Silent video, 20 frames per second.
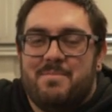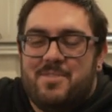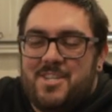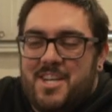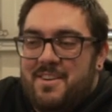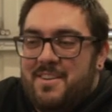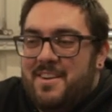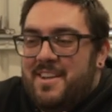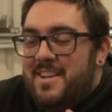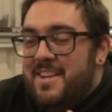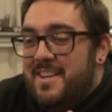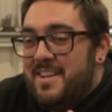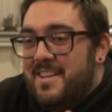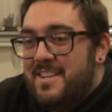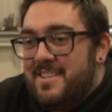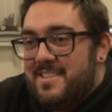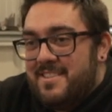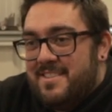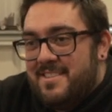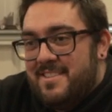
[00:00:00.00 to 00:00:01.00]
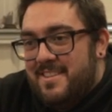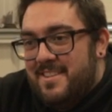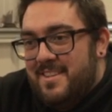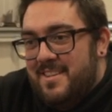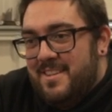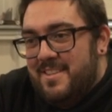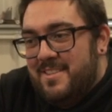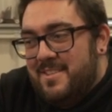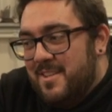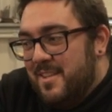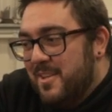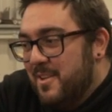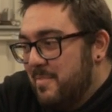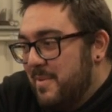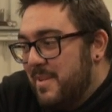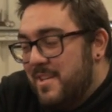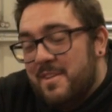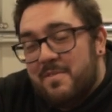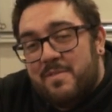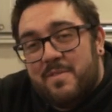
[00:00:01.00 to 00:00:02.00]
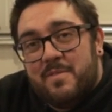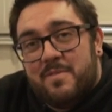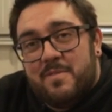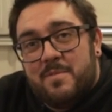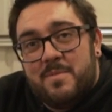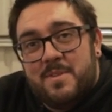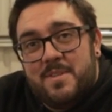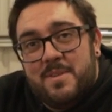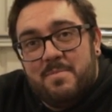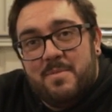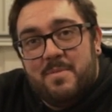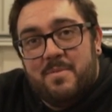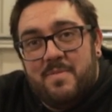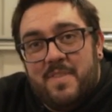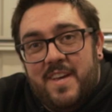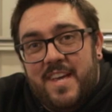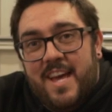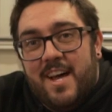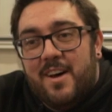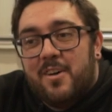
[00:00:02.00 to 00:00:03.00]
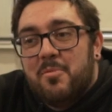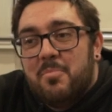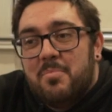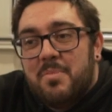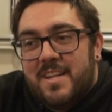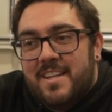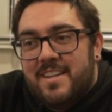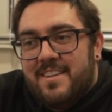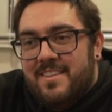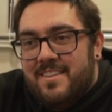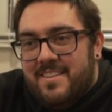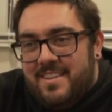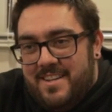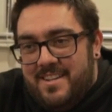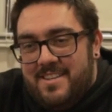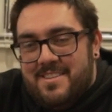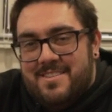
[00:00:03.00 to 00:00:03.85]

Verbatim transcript: isn't it? Kebab chariot, it is. It's a little bit different from your typical VL, but it